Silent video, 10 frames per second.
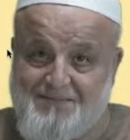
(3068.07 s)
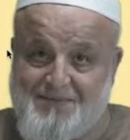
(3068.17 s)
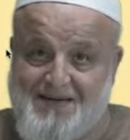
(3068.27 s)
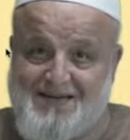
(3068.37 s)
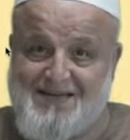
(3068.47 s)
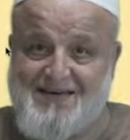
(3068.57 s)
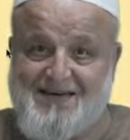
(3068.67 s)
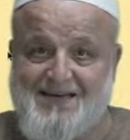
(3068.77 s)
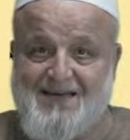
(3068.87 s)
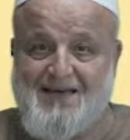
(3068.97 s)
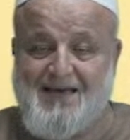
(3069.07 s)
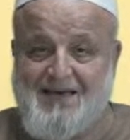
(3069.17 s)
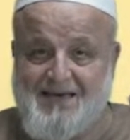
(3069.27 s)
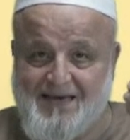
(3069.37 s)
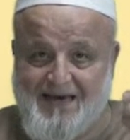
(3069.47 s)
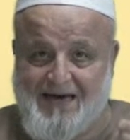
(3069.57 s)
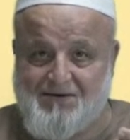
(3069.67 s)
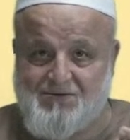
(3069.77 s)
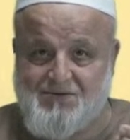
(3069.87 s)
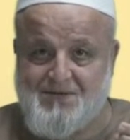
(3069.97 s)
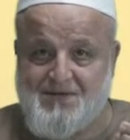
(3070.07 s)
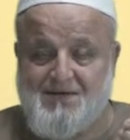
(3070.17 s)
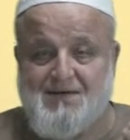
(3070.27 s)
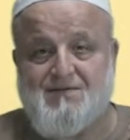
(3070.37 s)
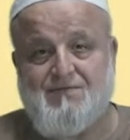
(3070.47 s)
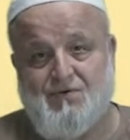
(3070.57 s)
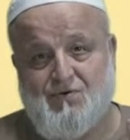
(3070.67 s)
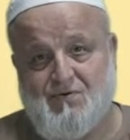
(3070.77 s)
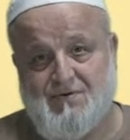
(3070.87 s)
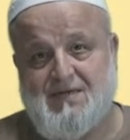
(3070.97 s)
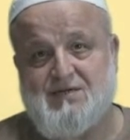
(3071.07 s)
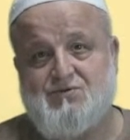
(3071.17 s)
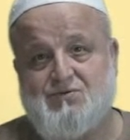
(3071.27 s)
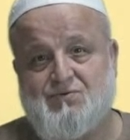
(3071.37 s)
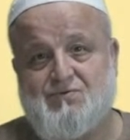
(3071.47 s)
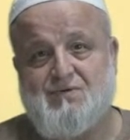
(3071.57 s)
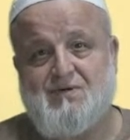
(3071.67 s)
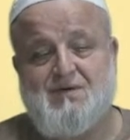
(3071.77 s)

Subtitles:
another egg out ready to